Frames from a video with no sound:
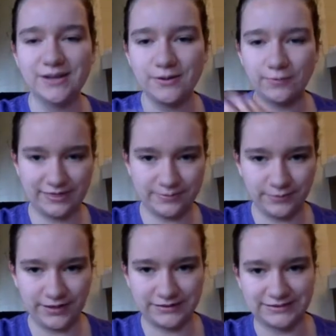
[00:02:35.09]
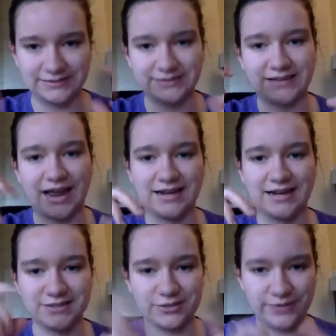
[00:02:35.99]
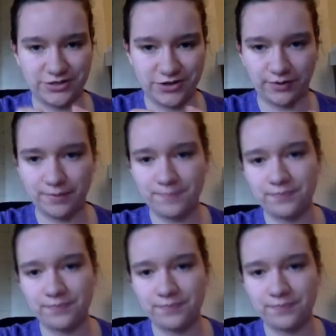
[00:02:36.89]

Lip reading: with the bracers and to each other.